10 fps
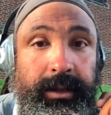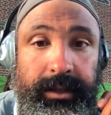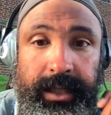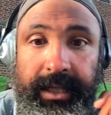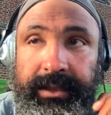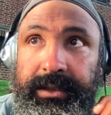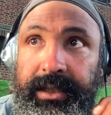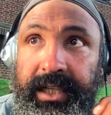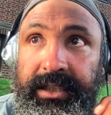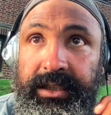That's
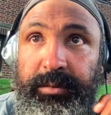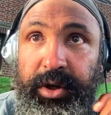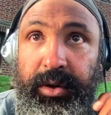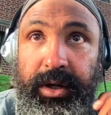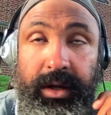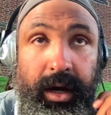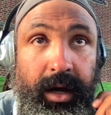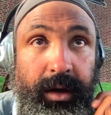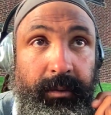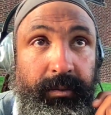spirit.
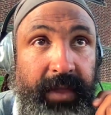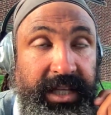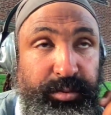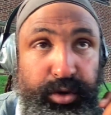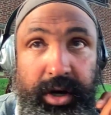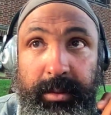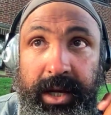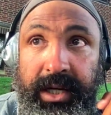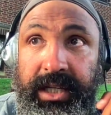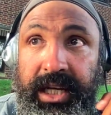That's prayer,
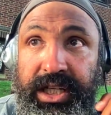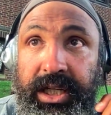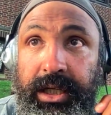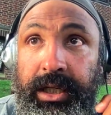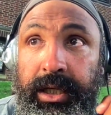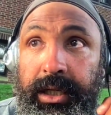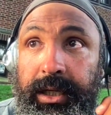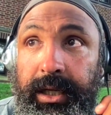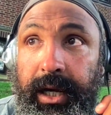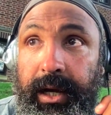meditation,
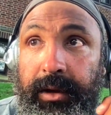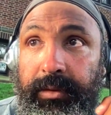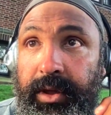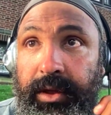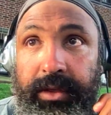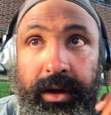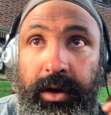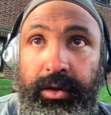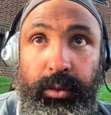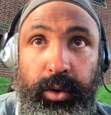the
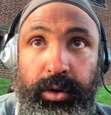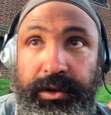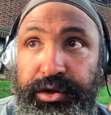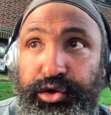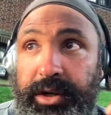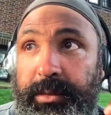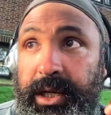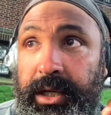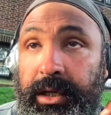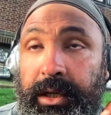other world, the
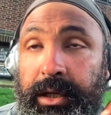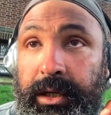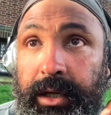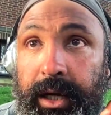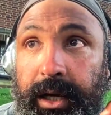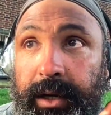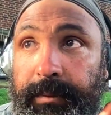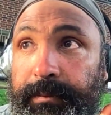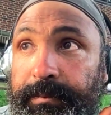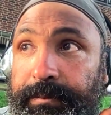dreaming,
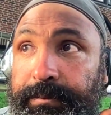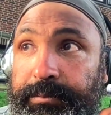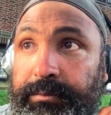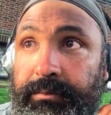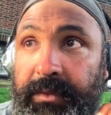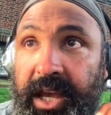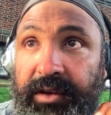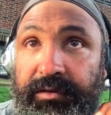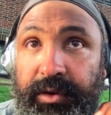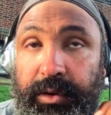and
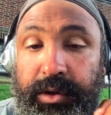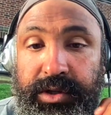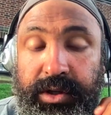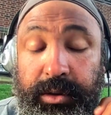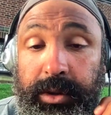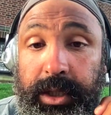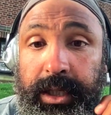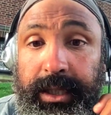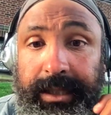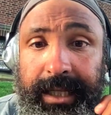further. So
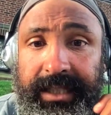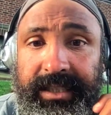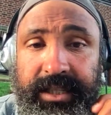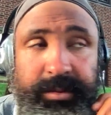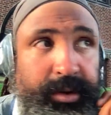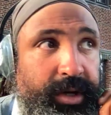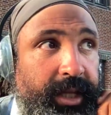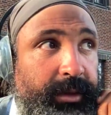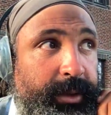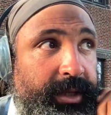that's the spirit
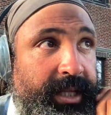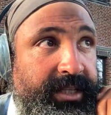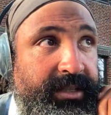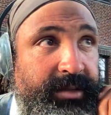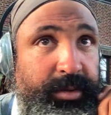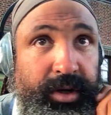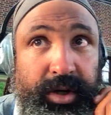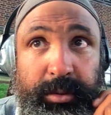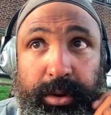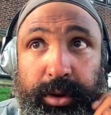element. That's the spirit
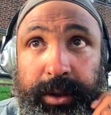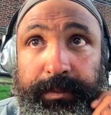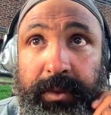component.